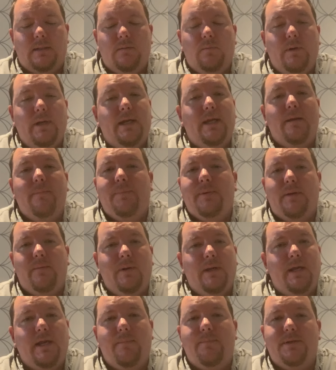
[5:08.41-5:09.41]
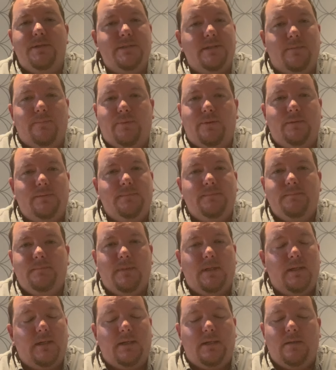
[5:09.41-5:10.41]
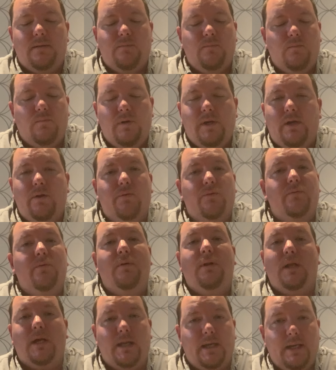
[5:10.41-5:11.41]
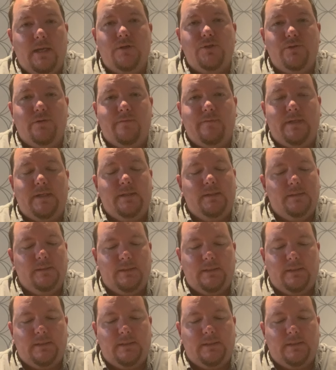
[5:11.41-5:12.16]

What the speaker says: We keep it simple. We go through a lot of anchovy.